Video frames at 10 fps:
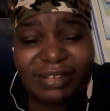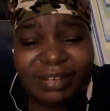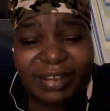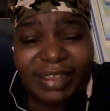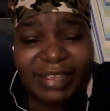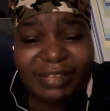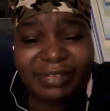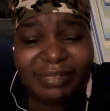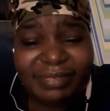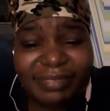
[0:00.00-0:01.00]
All right.
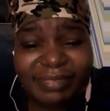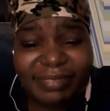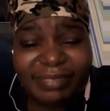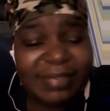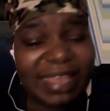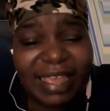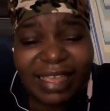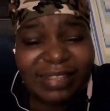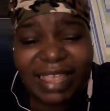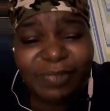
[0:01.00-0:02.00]
They
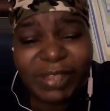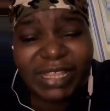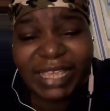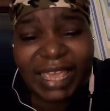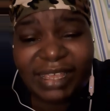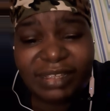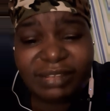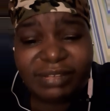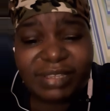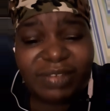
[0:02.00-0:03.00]
ain't, they really ain't.
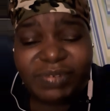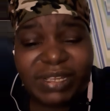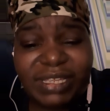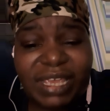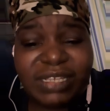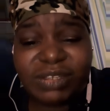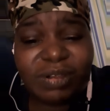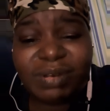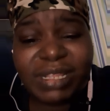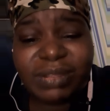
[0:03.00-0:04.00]
They really ain't. So
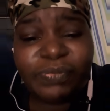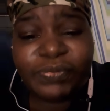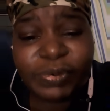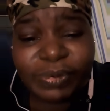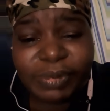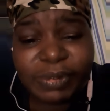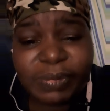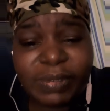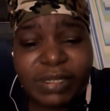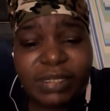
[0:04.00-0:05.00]
don't let them fool
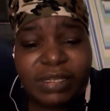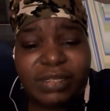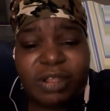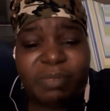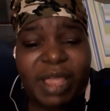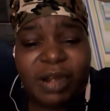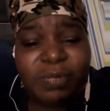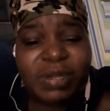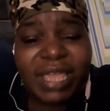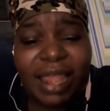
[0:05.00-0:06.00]
you. No matter
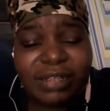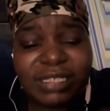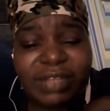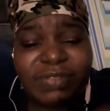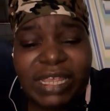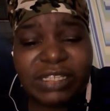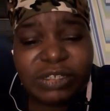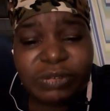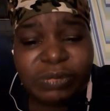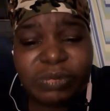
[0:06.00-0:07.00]
what kind of stuff they
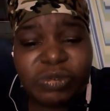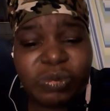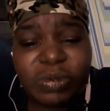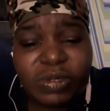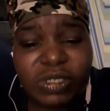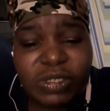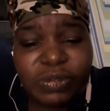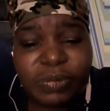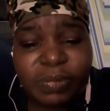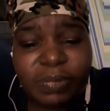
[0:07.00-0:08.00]
do towards
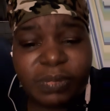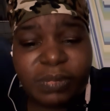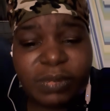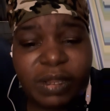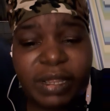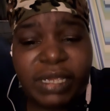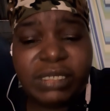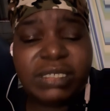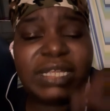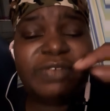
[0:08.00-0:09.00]
you. All
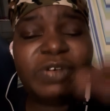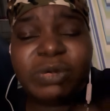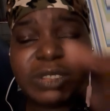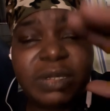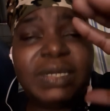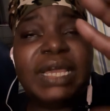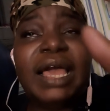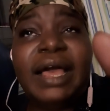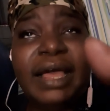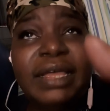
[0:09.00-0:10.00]
right, stay focused on
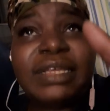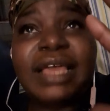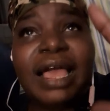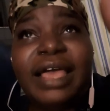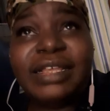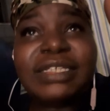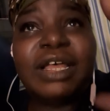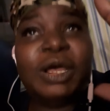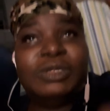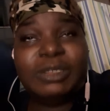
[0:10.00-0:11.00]
God. God is the
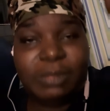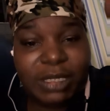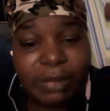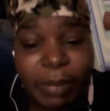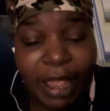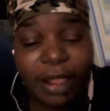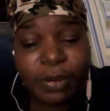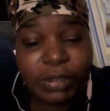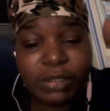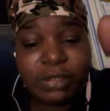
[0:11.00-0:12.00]
ultimate
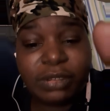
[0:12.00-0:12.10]
power.